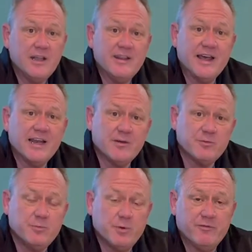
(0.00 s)
That helps
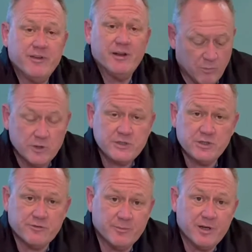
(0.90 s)
prevent moisture
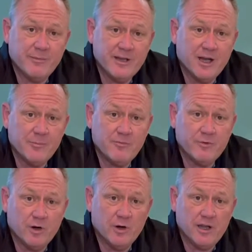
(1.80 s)
from coming up
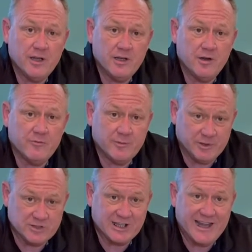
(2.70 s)
from
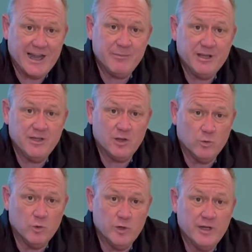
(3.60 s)
your slab into the
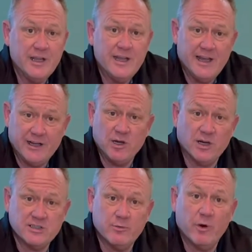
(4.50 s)
wood and
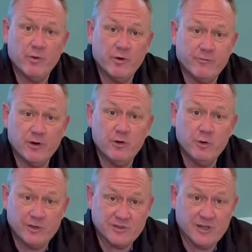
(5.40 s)
causing what we refer
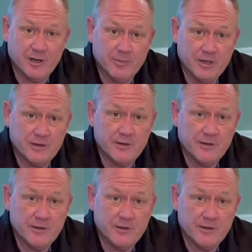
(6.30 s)
to as cupping.